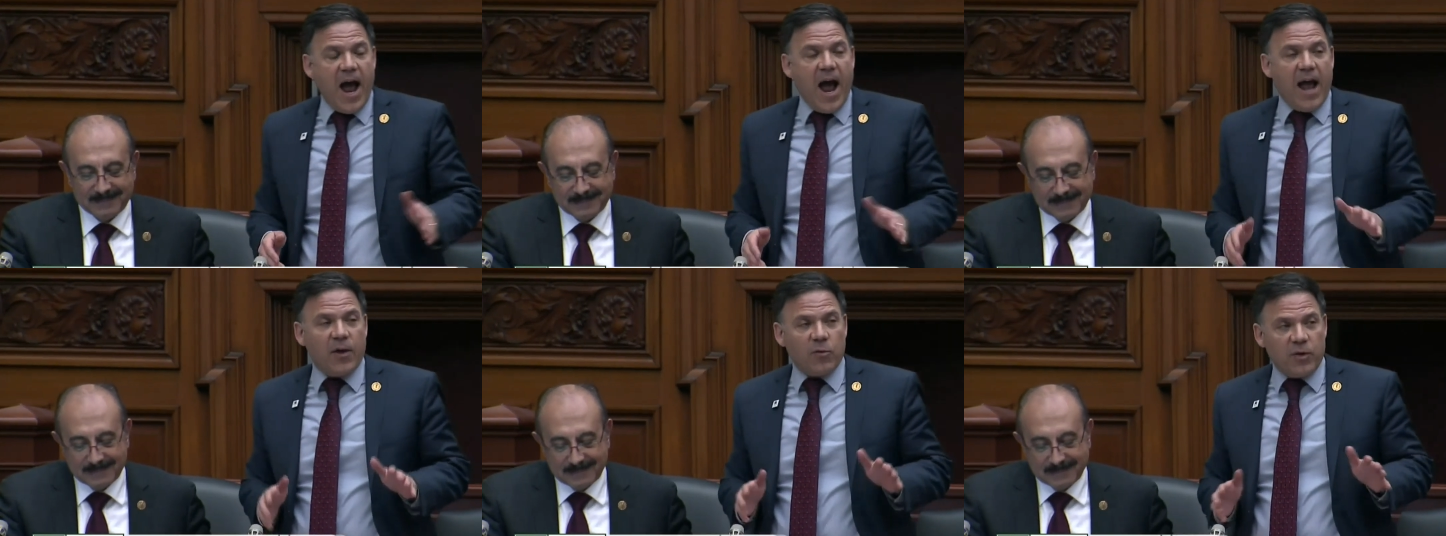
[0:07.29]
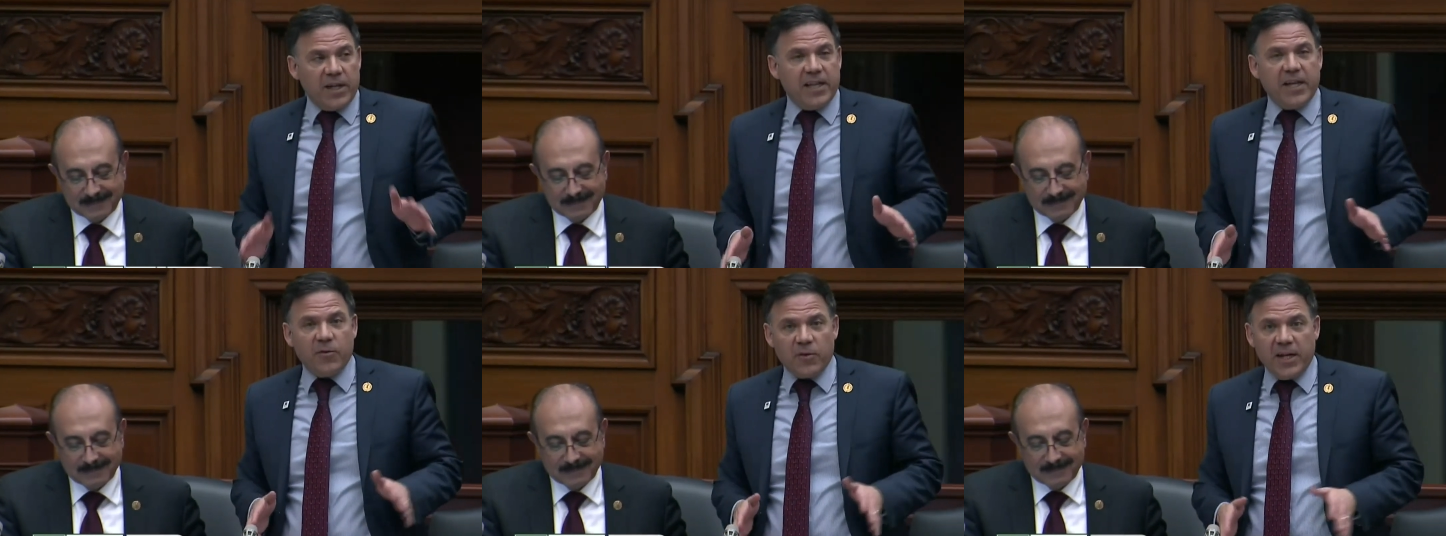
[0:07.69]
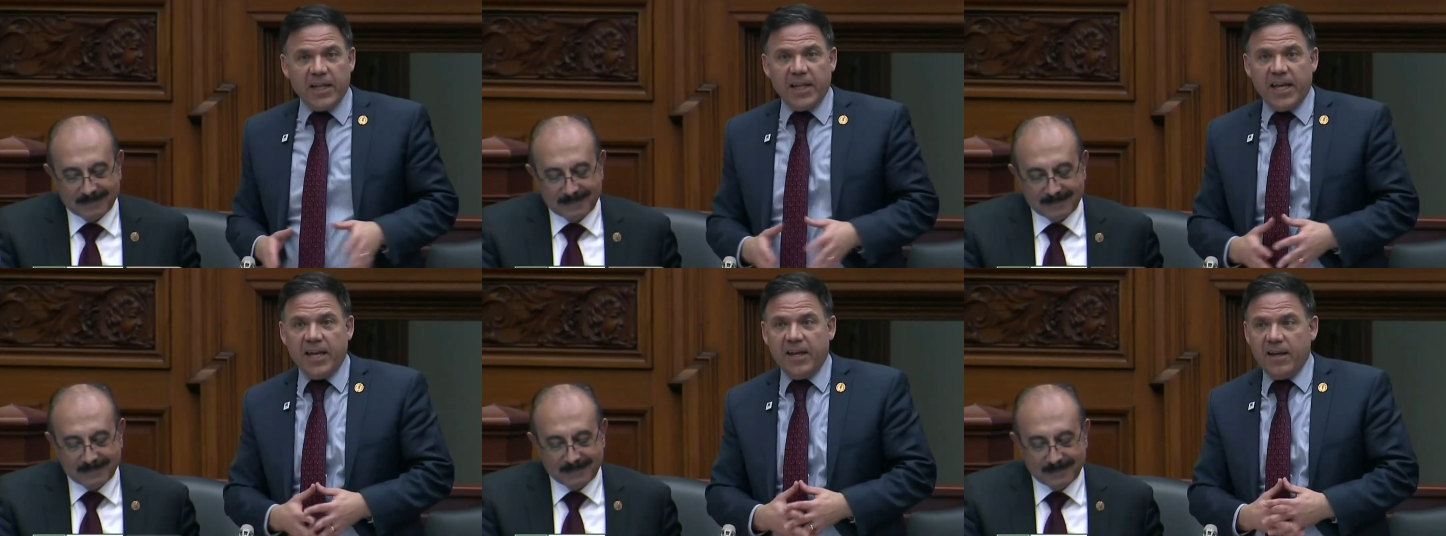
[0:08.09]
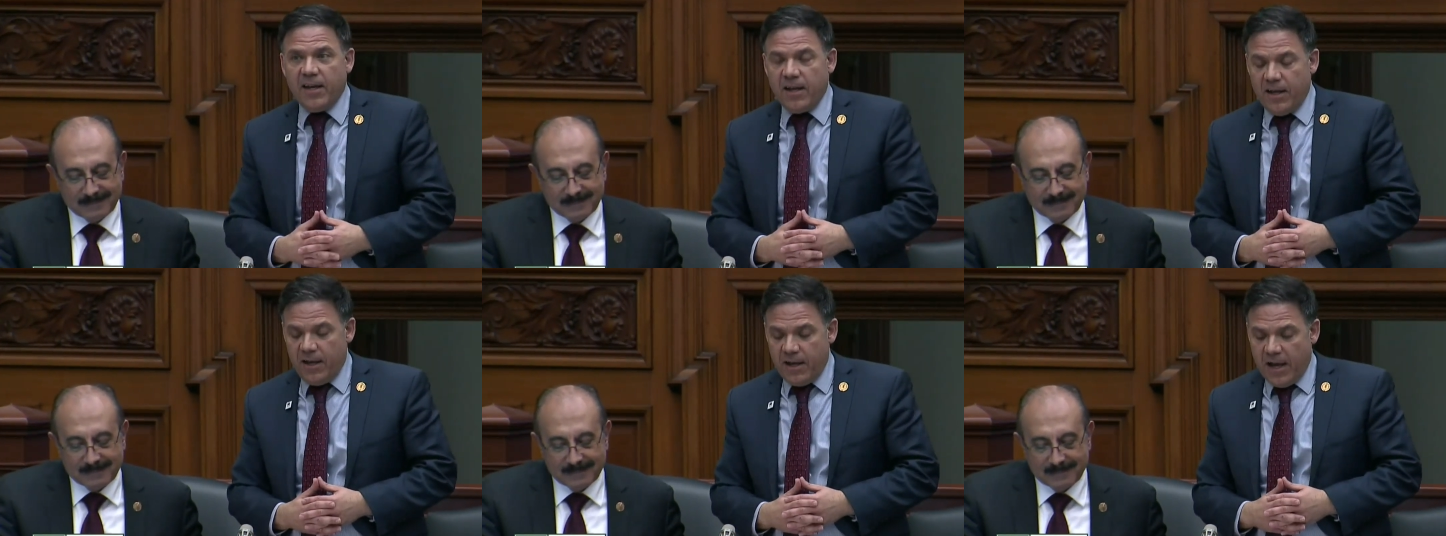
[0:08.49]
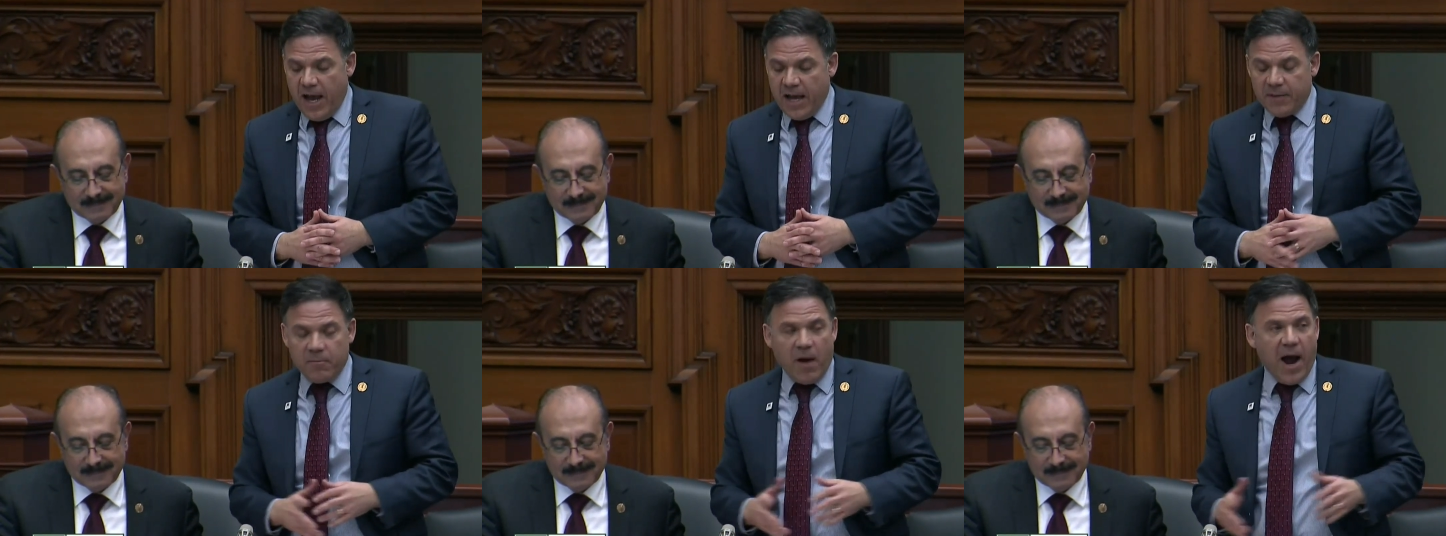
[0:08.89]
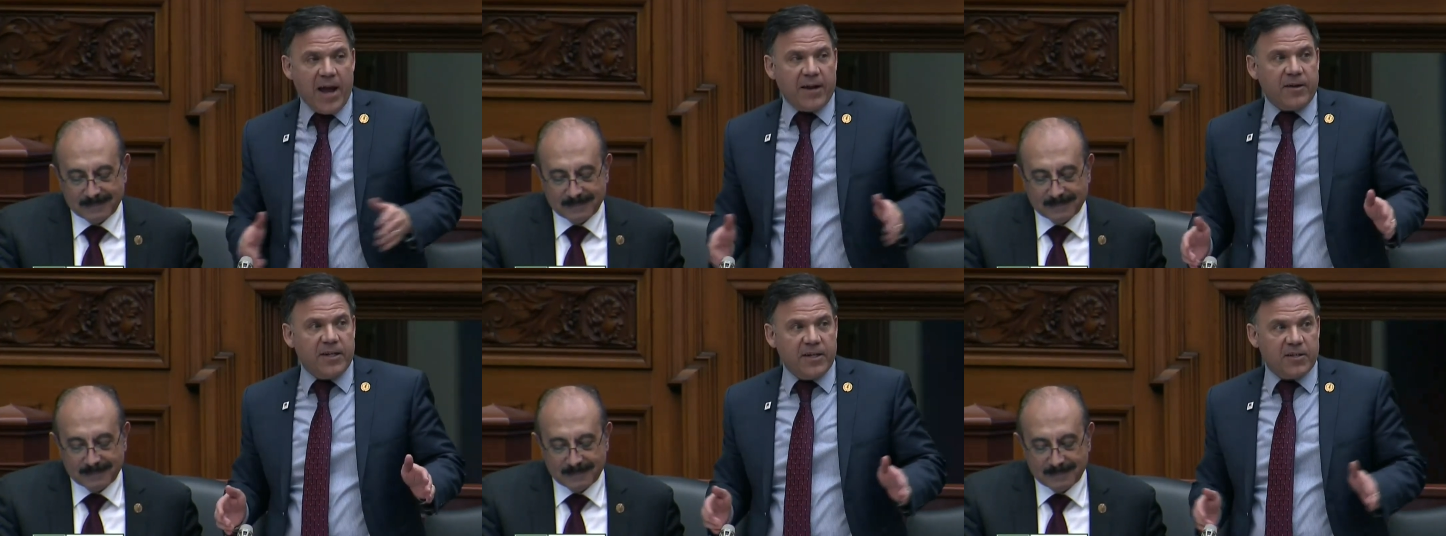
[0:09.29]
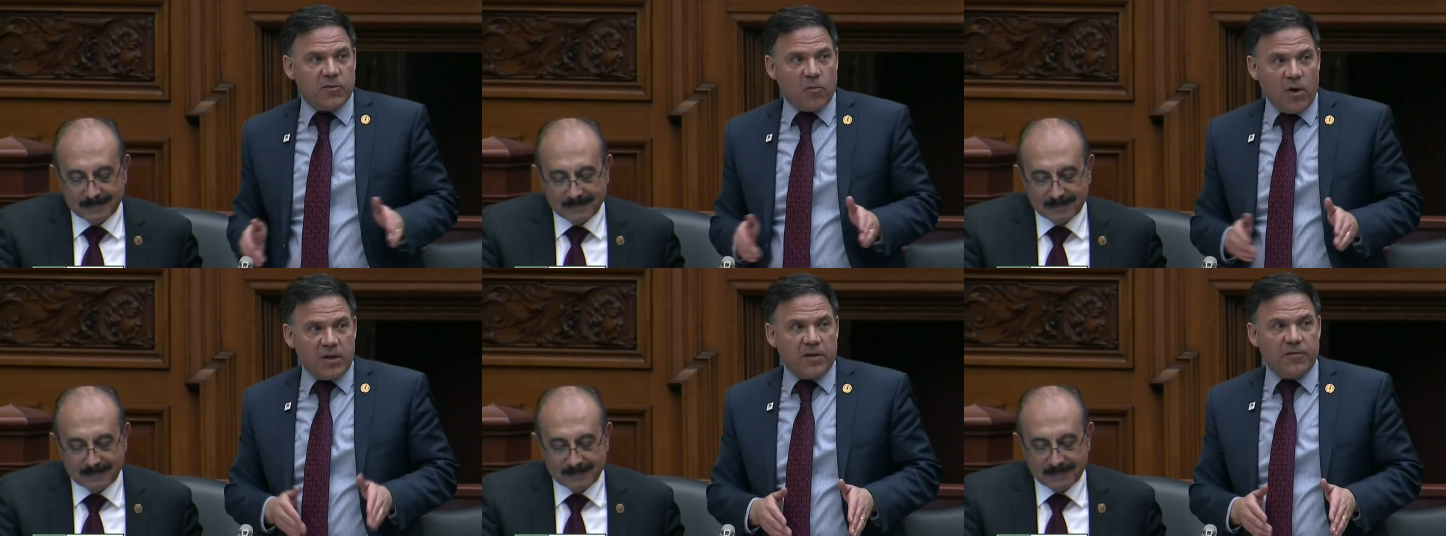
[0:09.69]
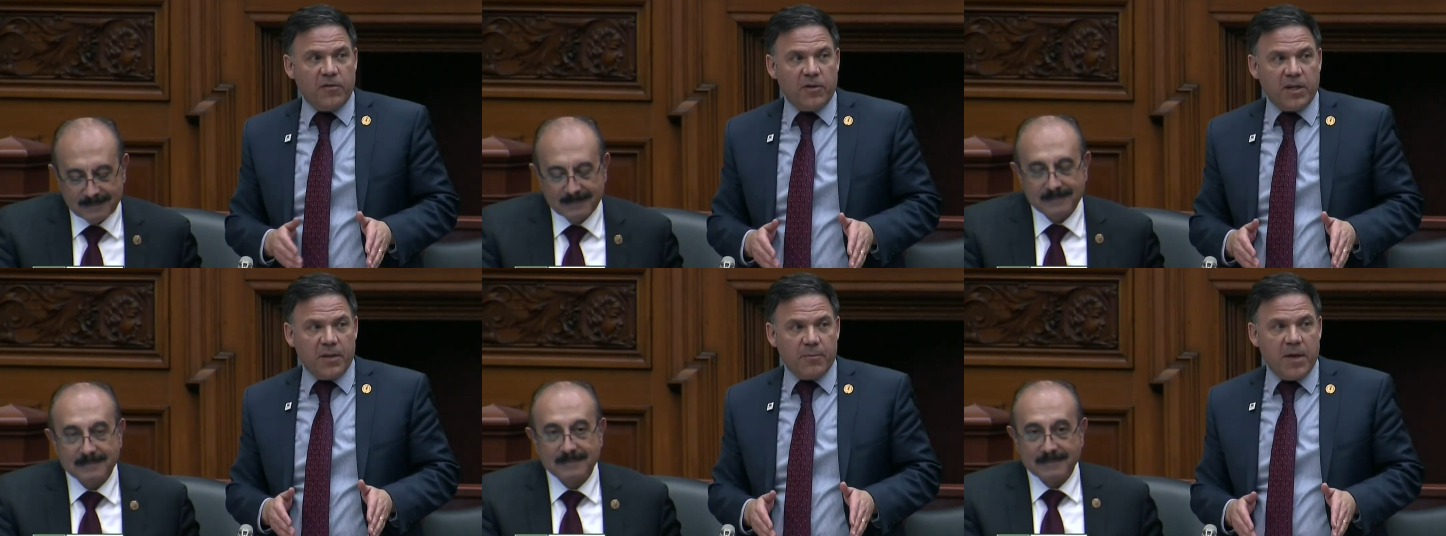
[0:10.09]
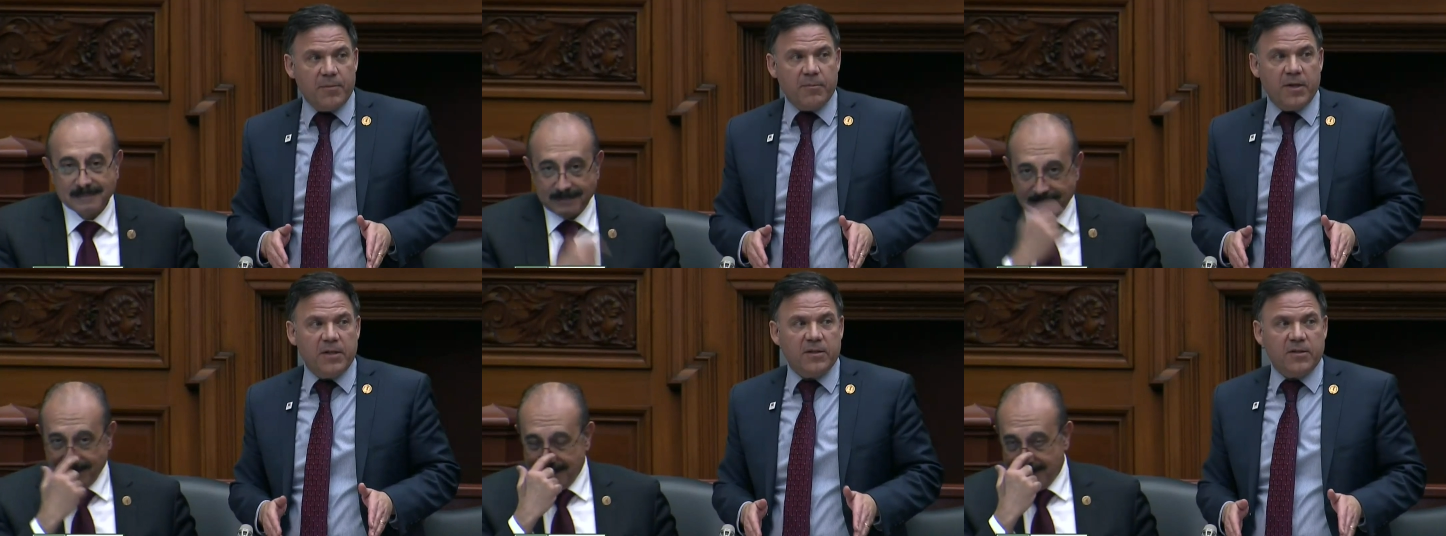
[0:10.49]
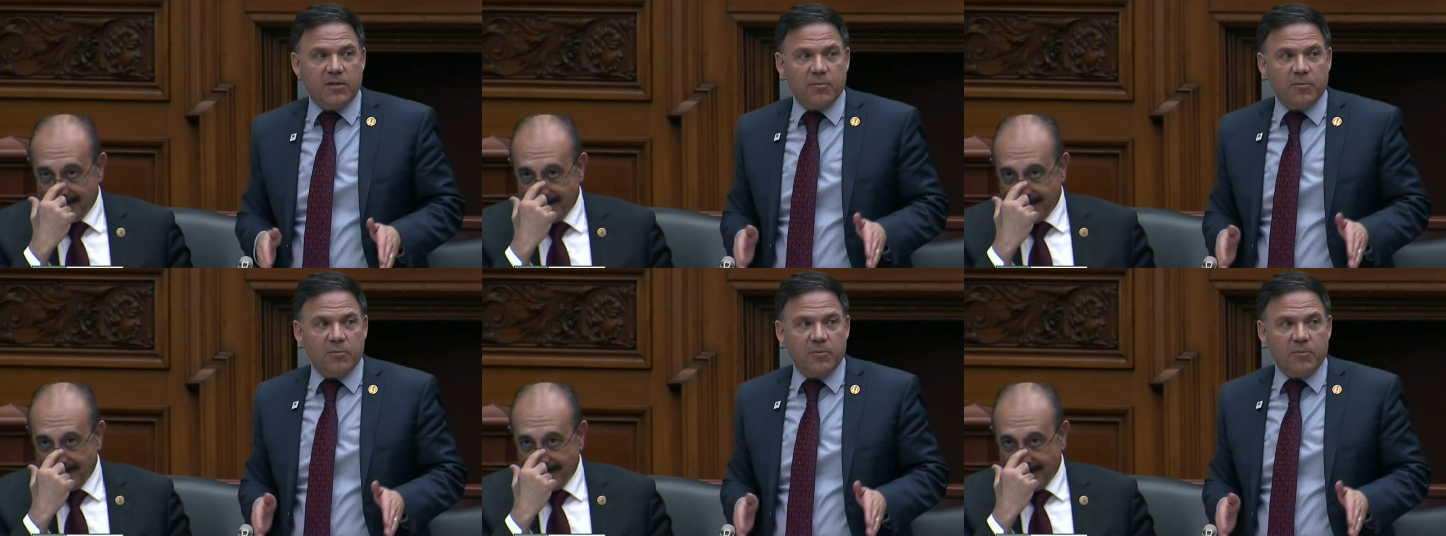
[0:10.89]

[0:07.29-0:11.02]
Speaker 1: I really, really admire his wonderful commitment